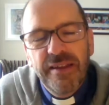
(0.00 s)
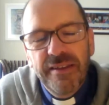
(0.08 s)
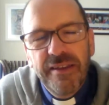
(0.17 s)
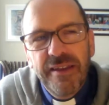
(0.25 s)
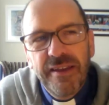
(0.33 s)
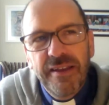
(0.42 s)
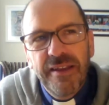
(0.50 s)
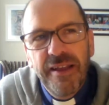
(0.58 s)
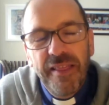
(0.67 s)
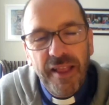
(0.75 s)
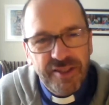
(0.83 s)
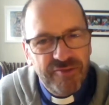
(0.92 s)

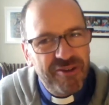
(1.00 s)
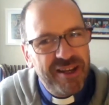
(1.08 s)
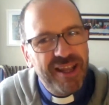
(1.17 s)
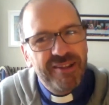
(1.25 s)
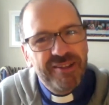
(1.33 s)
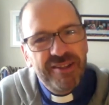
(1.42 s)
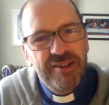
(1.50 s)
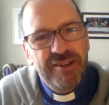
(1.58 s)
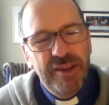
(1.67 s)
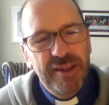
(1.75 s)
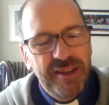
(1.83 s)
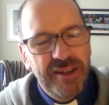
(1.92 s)
That's a
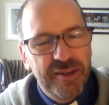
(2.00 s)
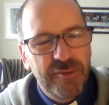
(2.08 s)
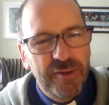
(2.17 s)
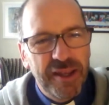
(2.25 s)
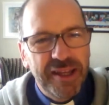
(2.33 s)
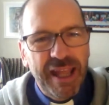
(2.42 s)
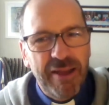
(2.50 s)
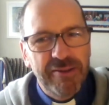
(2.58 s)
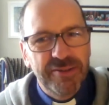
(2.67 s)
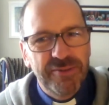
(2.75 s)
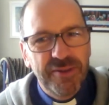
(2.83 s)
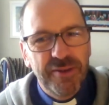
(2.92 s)
lovely
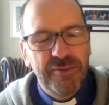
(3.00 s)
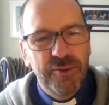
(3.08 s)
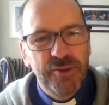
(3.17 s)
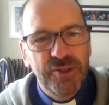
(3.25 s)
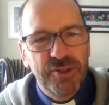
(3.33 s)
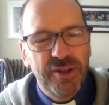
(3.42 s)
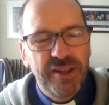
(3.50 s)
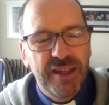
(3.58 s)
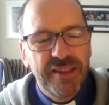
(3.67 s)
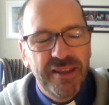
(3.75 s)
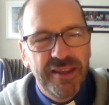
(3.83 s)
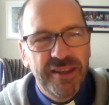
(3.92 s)
account of your journey
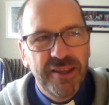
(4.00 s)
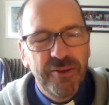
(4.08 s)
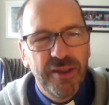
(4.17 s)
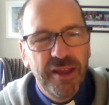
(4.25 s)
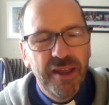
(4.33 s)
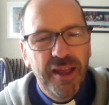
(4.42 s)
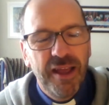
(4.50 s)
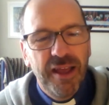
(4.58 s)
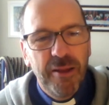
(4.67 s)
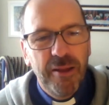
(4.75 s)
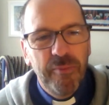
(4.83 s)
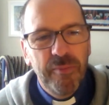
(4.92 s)
there. Thank you.
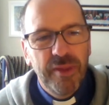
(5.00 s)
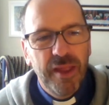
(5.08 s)
I